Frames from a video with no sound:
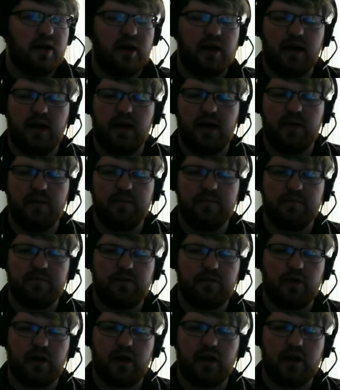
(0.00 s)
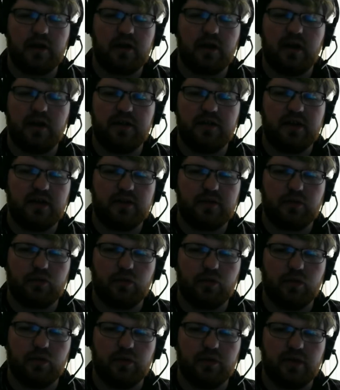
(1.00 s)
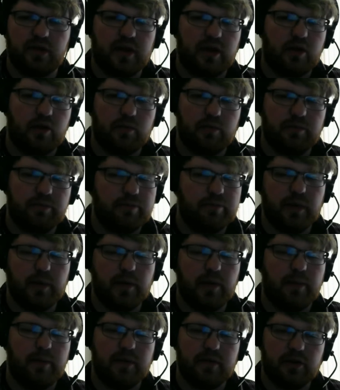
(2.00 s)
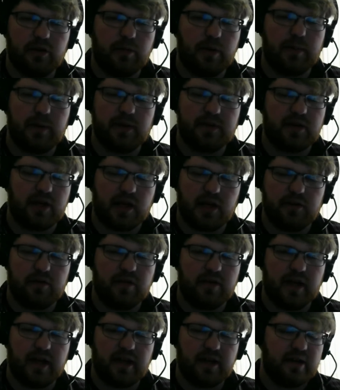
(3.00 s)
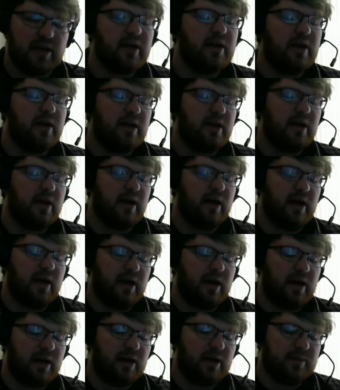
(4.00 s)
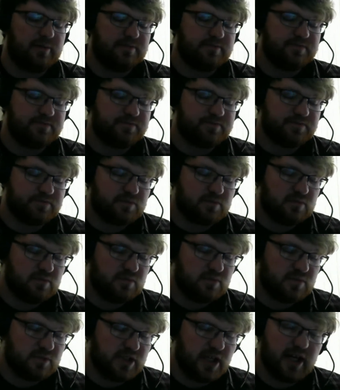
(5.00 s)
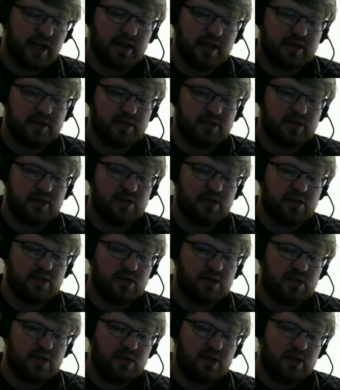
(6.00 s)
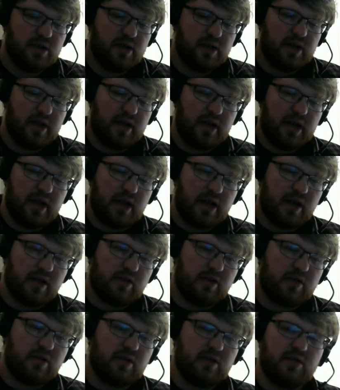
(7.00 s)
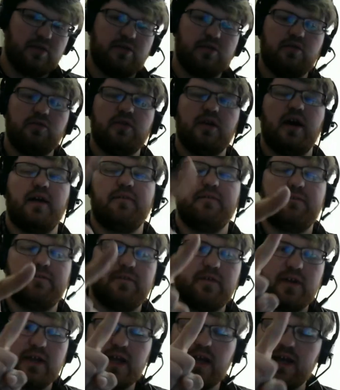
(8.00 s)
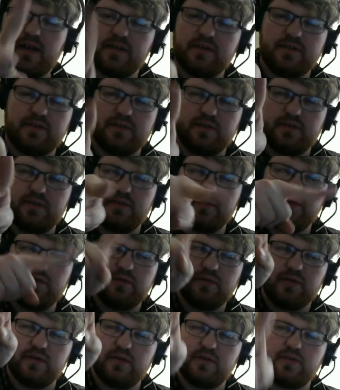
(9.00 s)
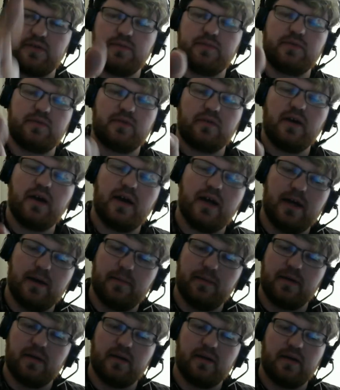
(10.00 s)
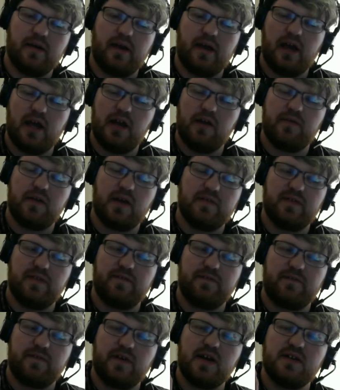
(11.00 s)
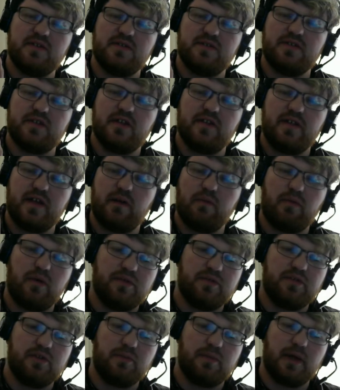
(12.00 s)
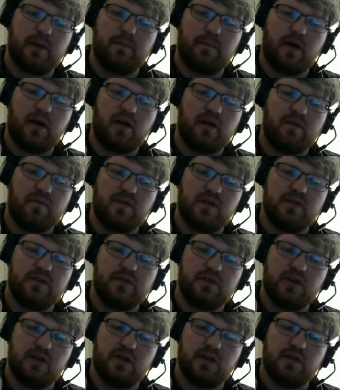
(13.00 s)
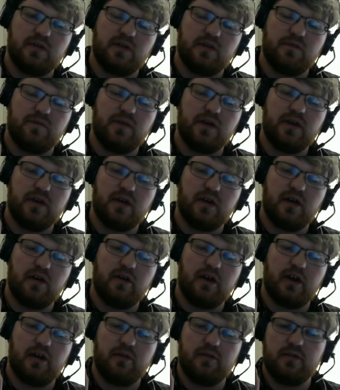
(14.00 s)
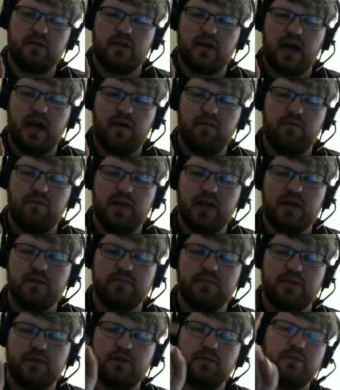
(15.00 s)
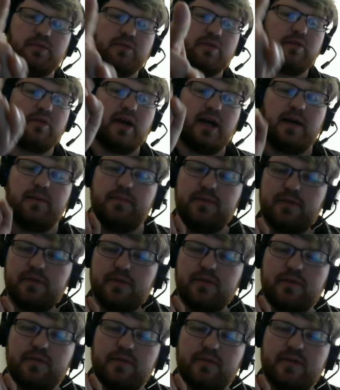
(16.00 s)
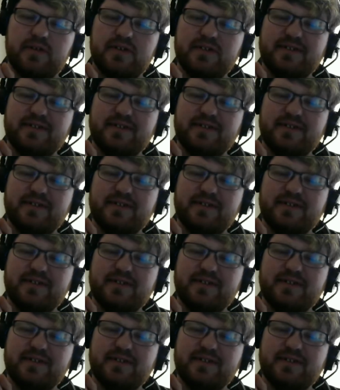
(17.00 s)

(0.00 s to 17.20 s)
for any contest rules, and I'll do my best to answer that. Yeah. And do not forget to subscribe. And if you have a friend that wants to be a part of this, share them this video and have them subscribe too.